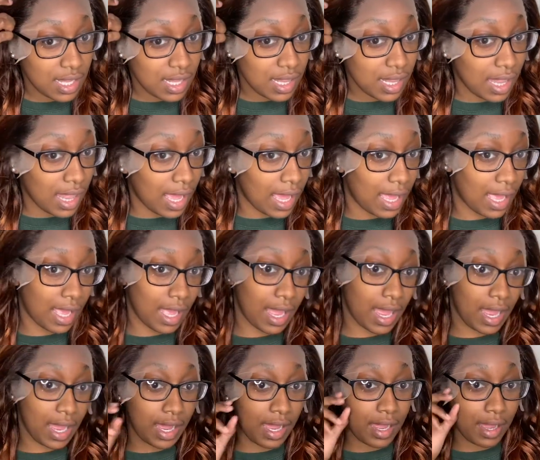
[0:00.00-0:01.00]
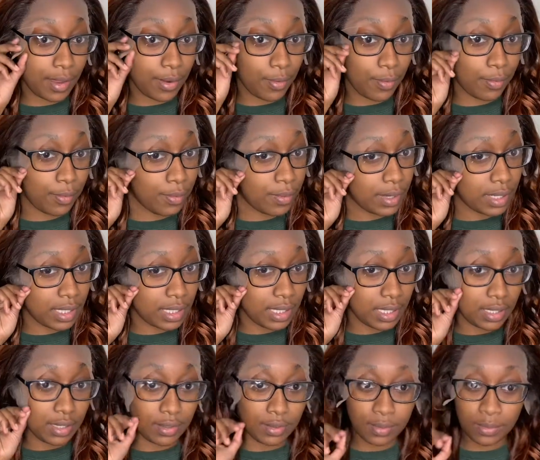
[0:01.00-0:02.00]
Like, I really
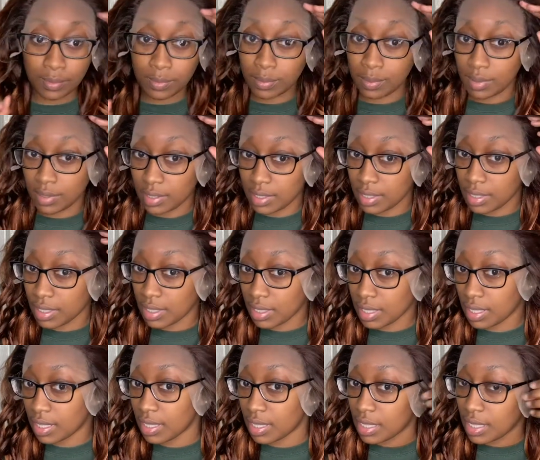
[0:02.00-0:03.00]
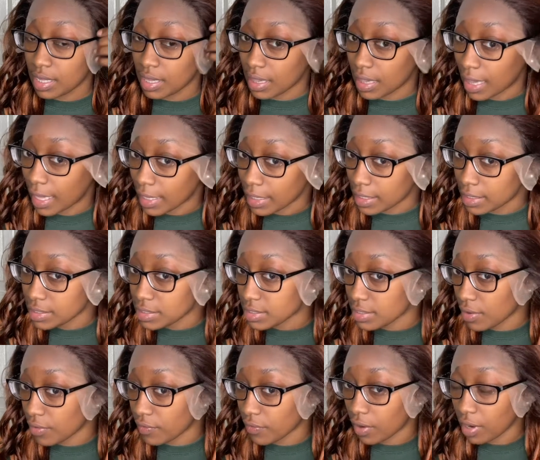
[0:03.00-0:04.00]
do like it
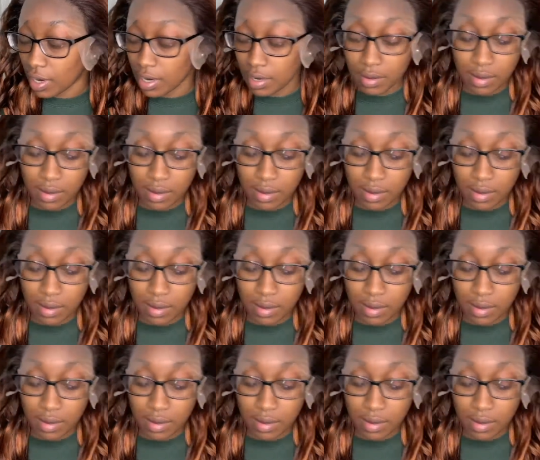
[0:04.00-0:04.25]
so far.